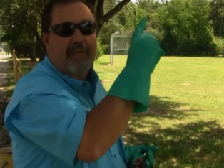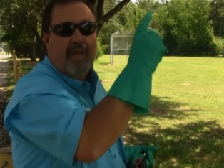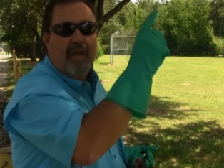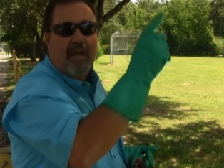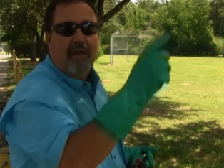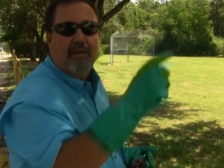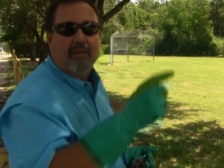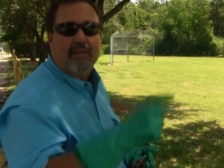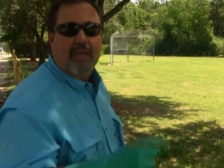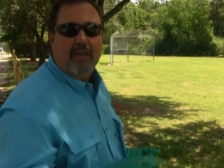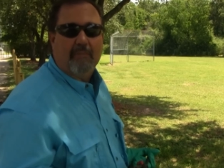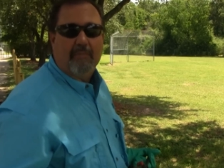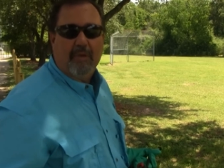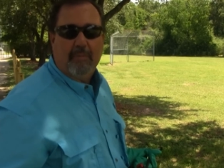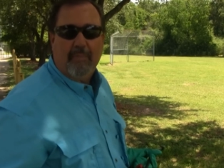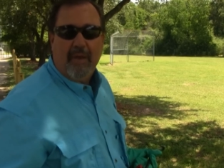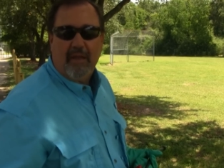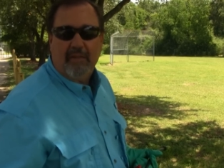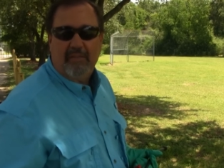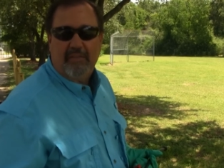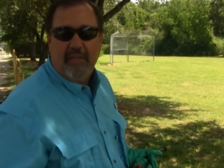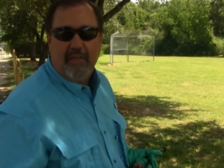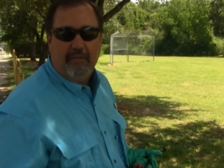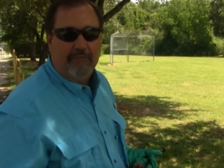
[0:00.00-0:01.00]
uh, give me
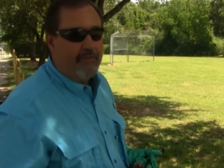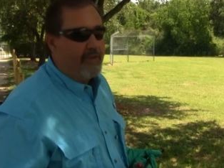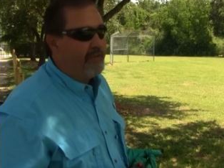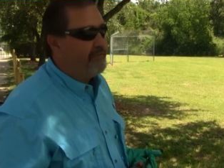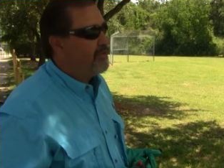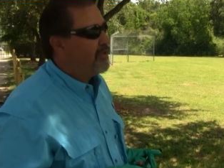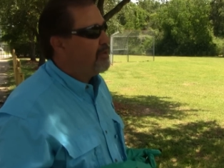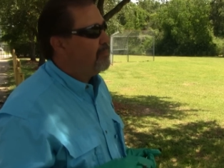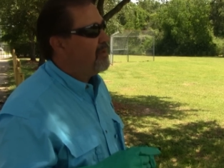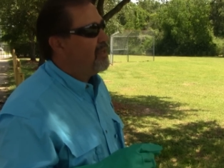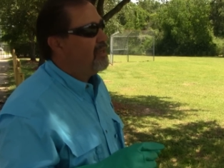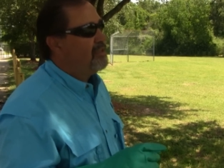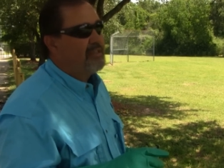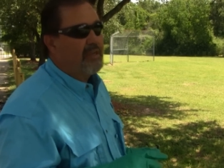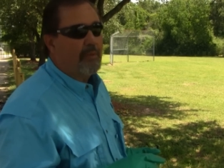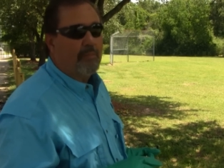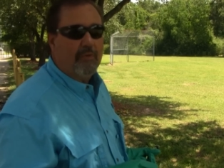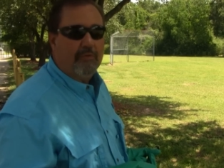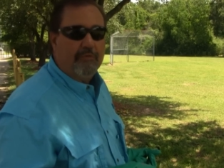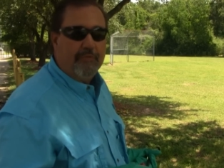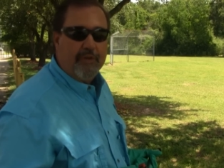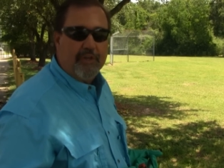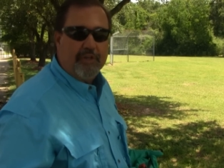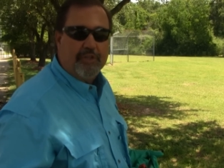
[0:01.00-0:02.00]
about 10, 15 minutes, I'm
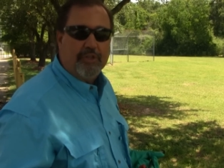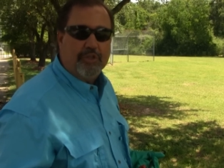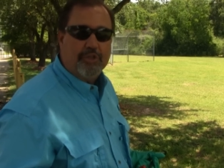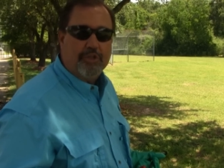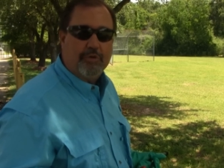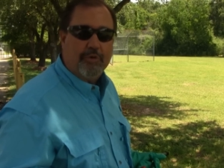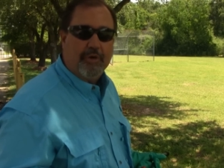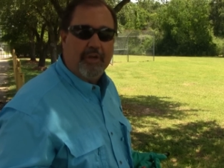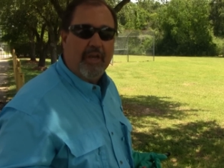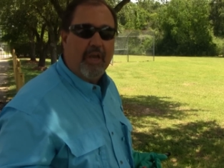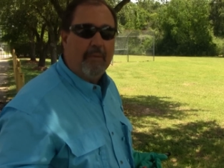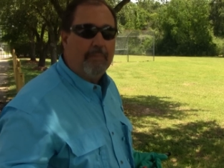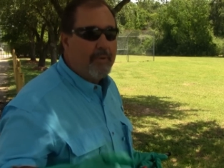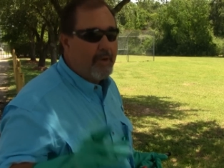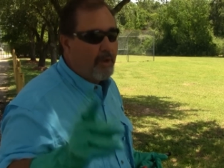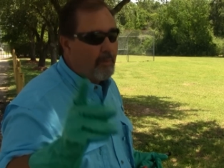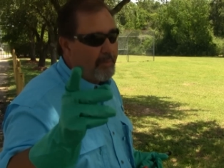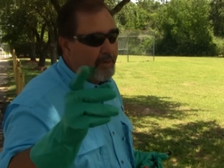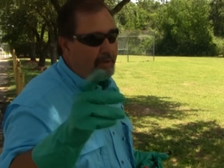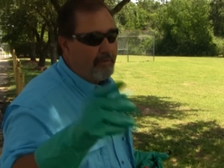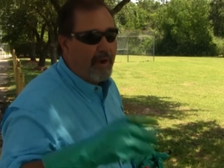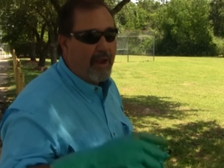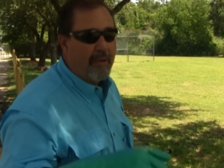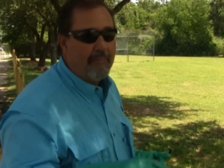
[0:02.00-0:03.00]
gonna finish this tree up and I'll
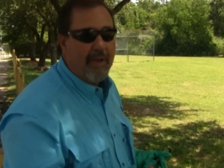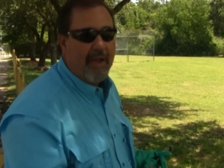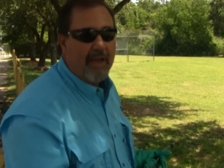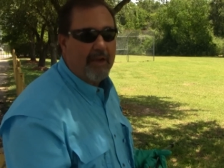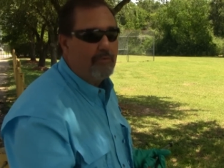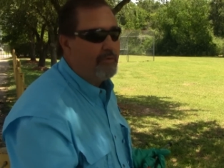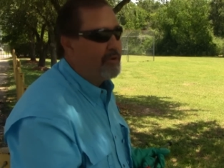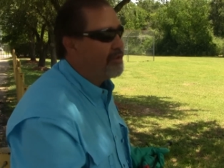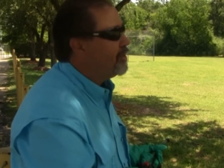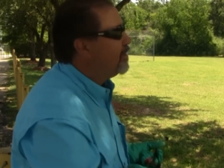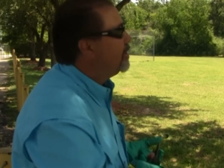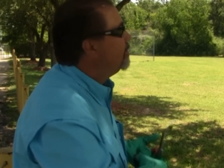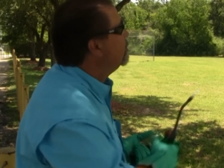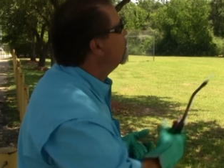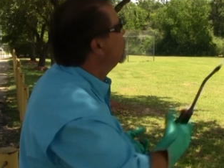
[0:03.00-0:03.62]
be right back with you.